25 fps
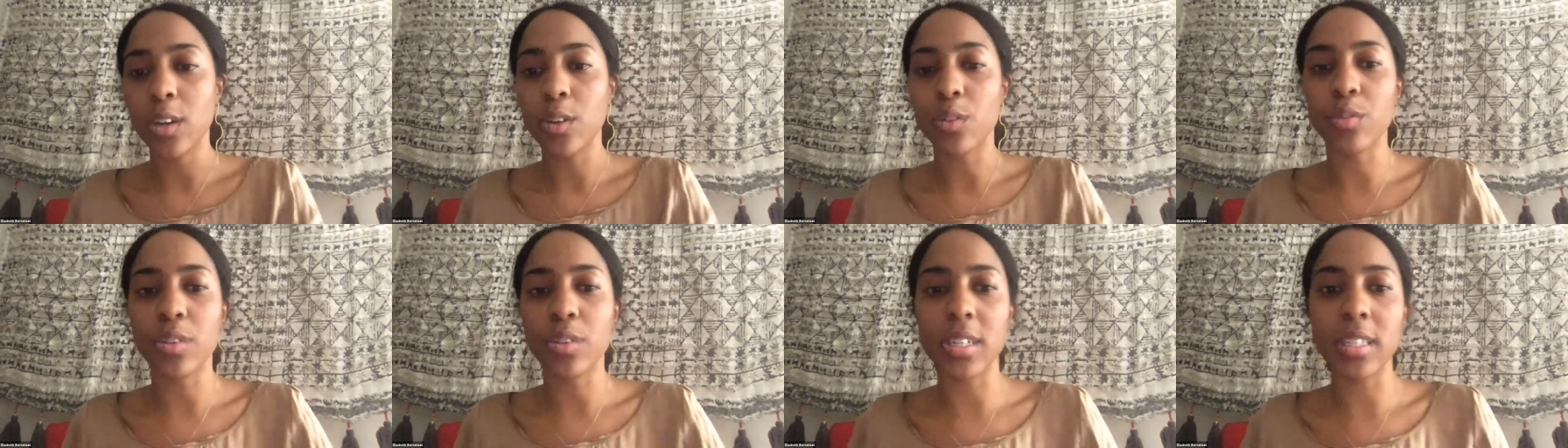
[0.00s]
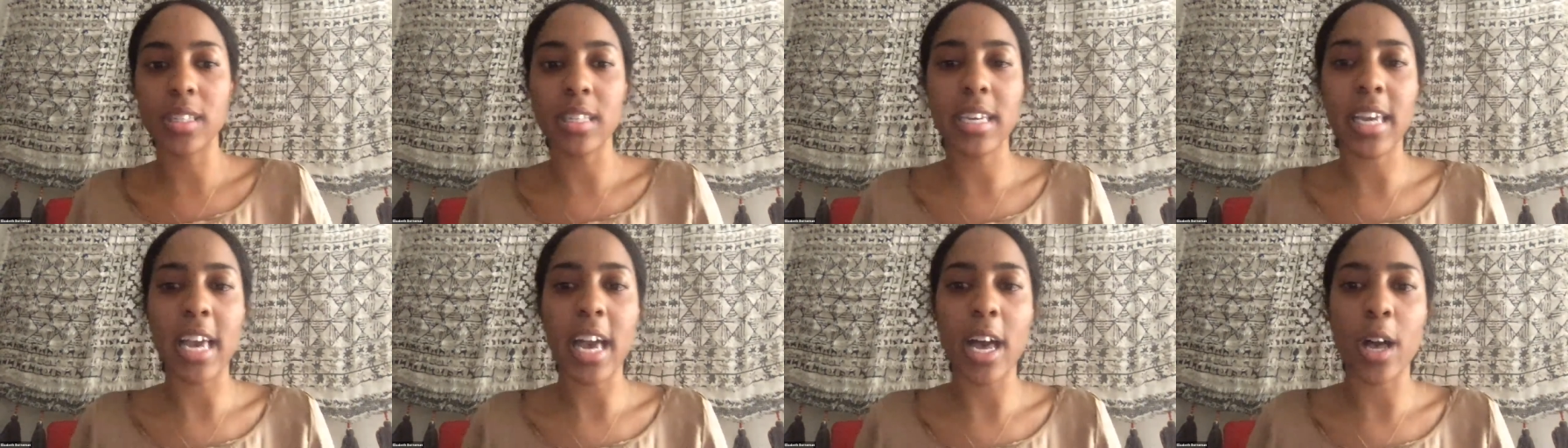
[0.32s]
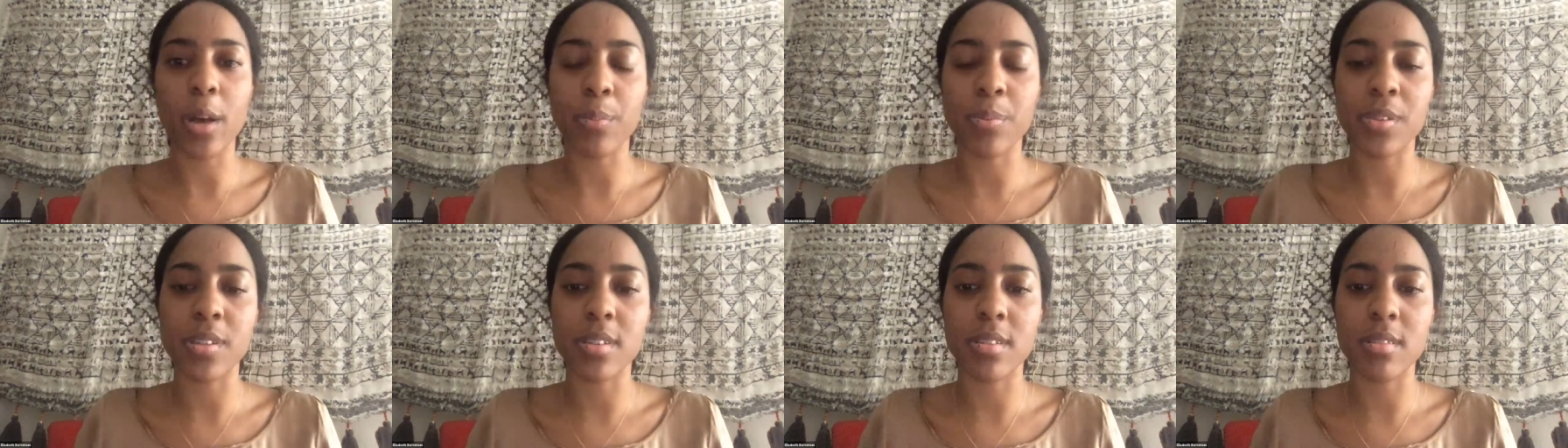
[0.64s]
really
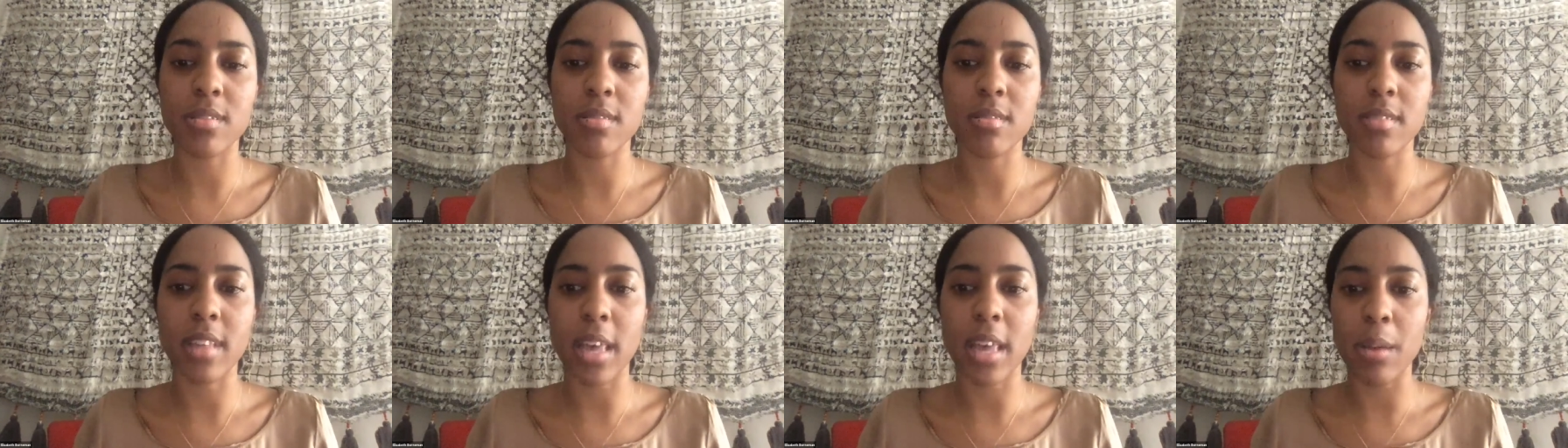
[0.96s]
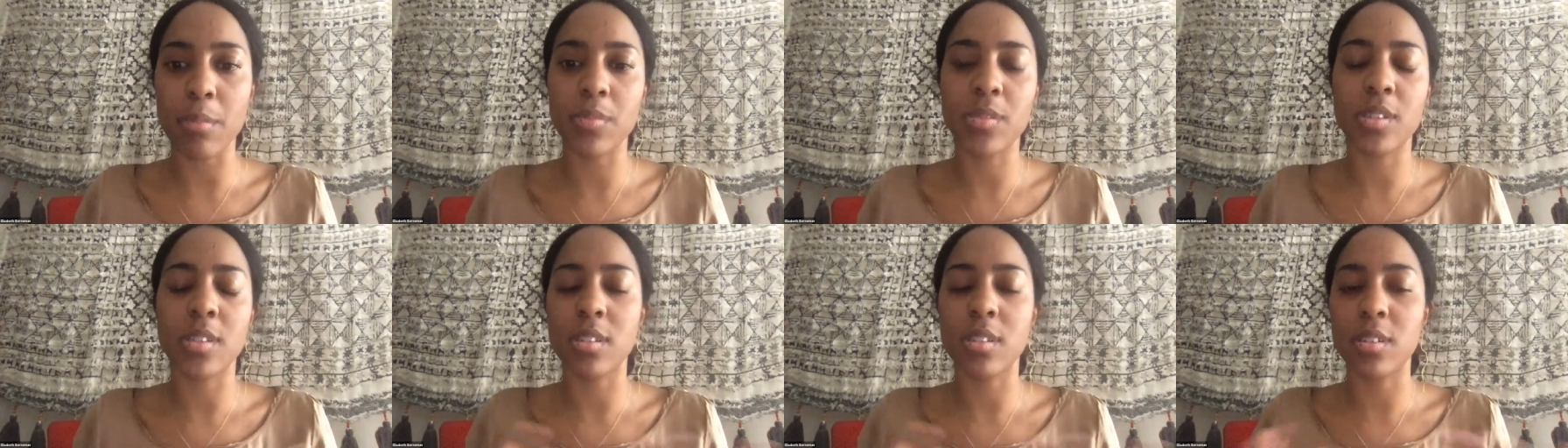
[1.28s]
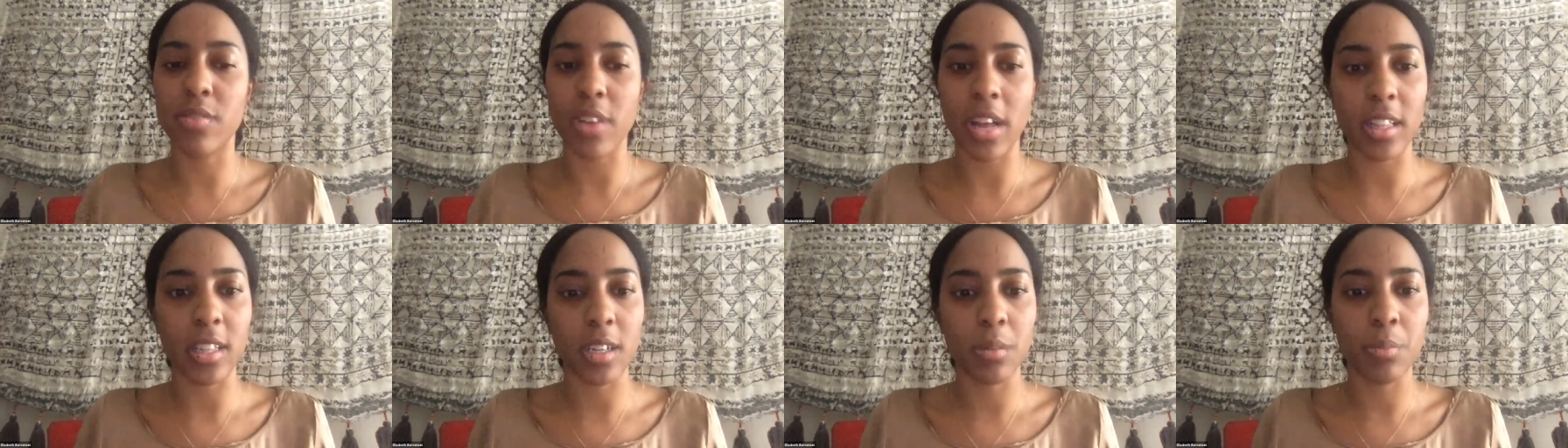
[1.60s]
helps them to
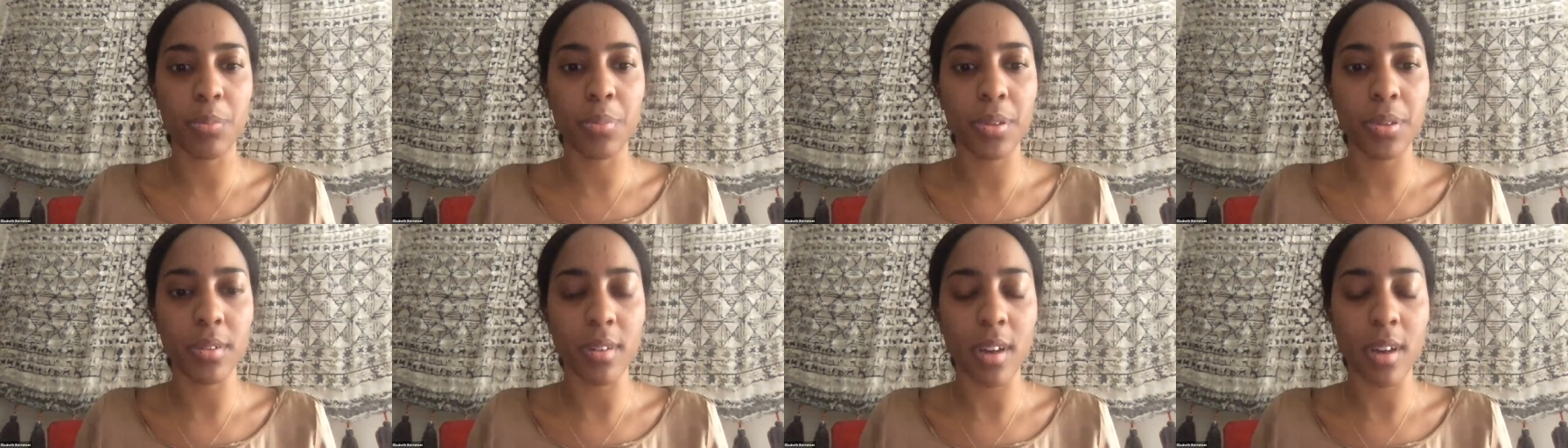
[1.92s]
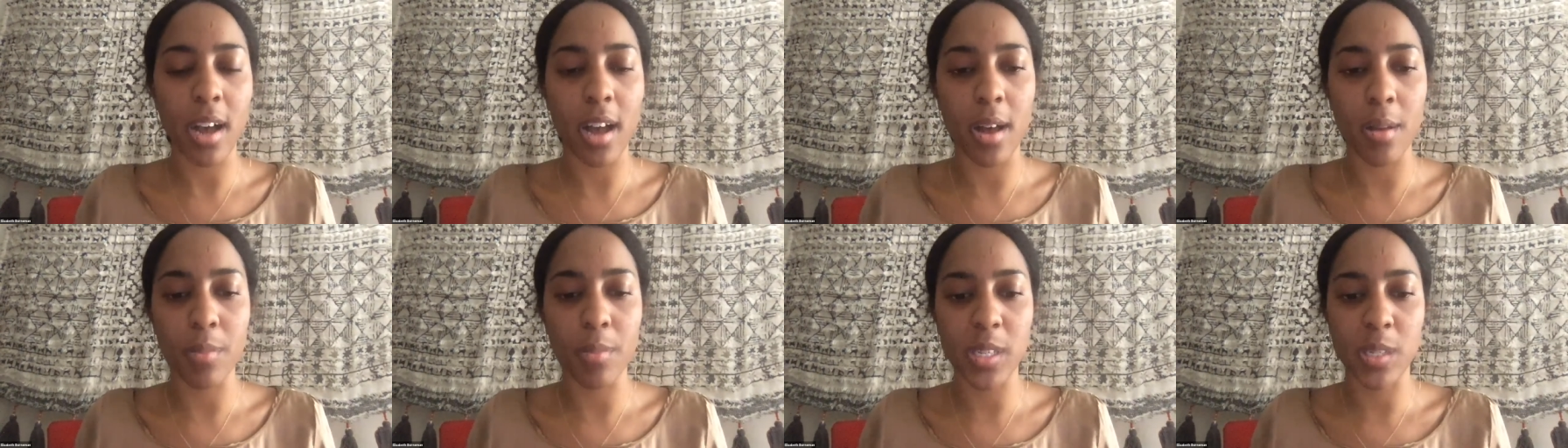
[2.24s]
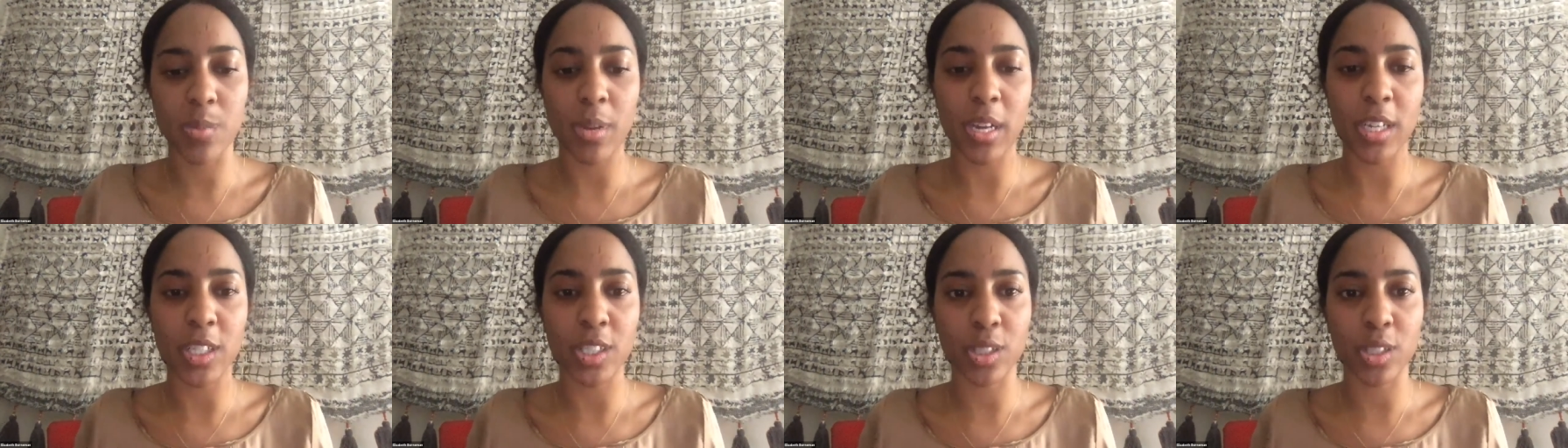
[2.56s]
develop um,
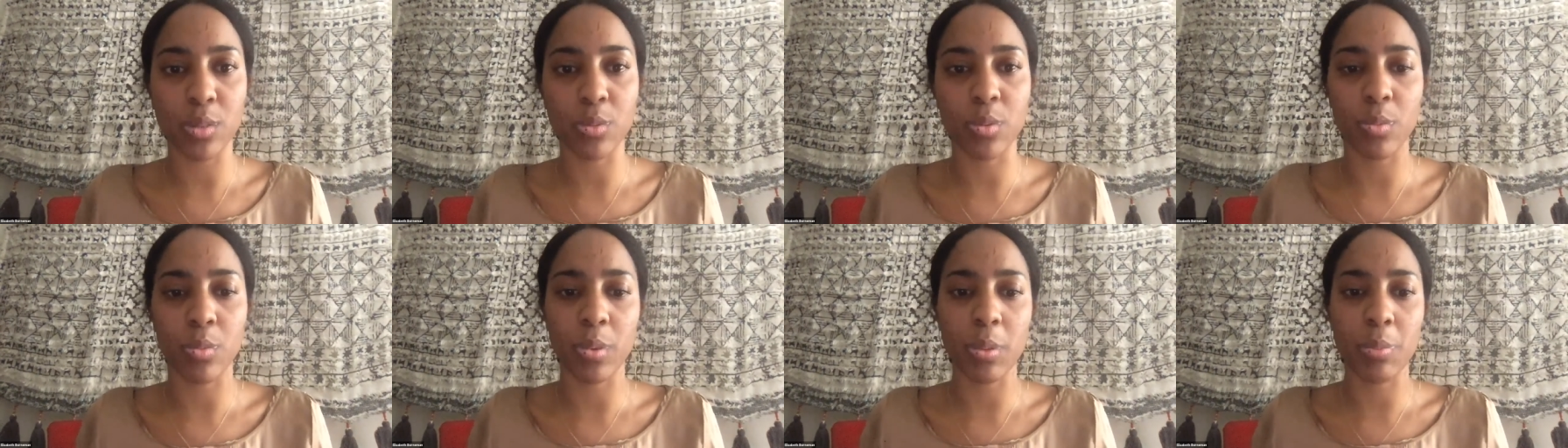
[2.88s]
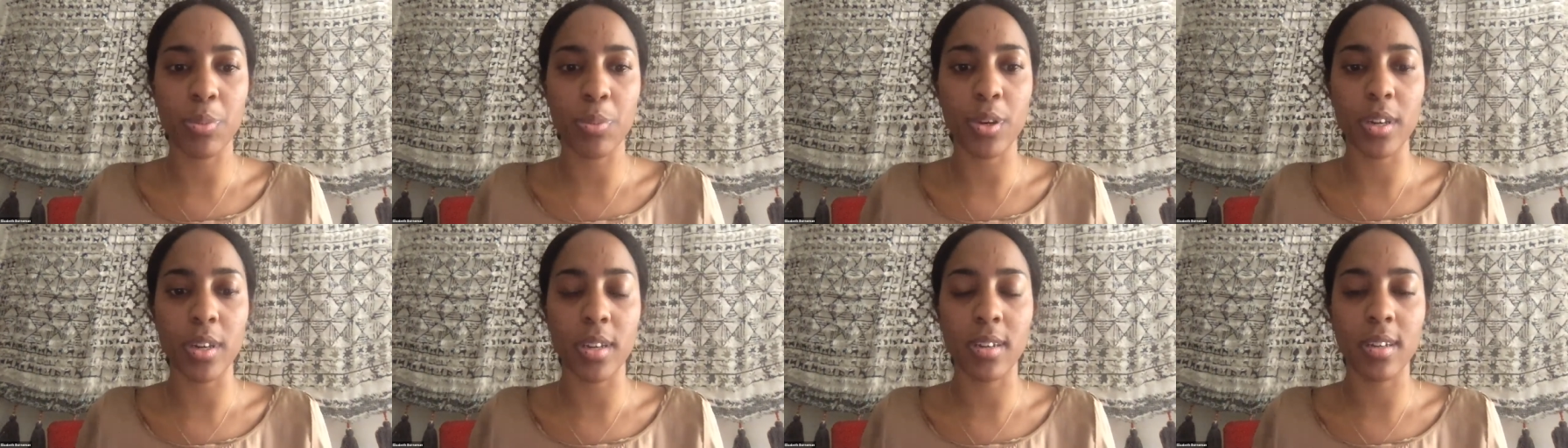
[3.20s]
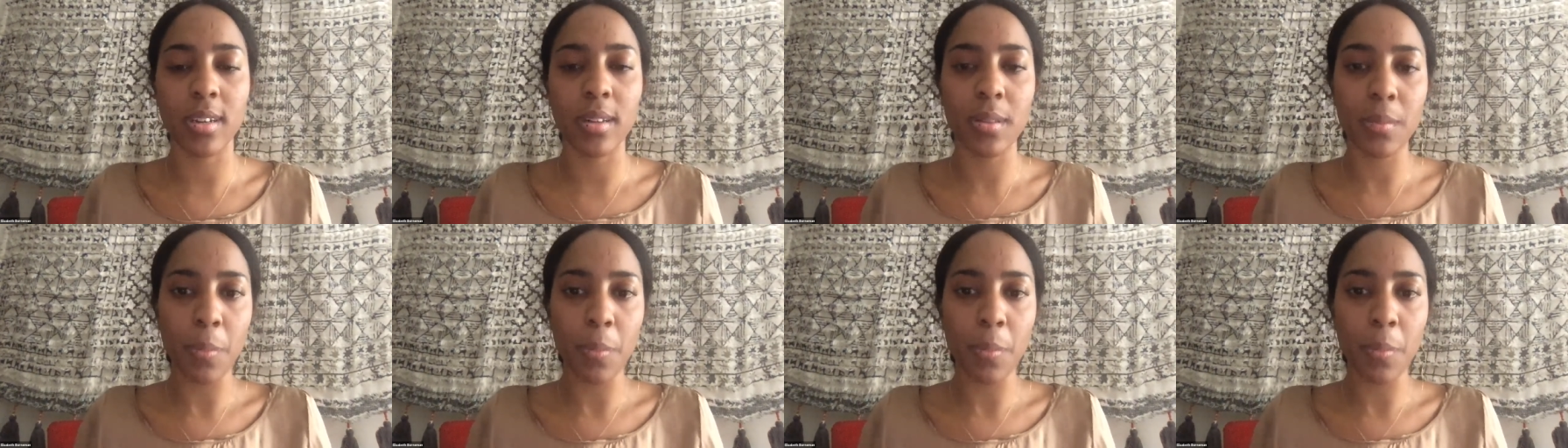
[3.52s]
especially when we put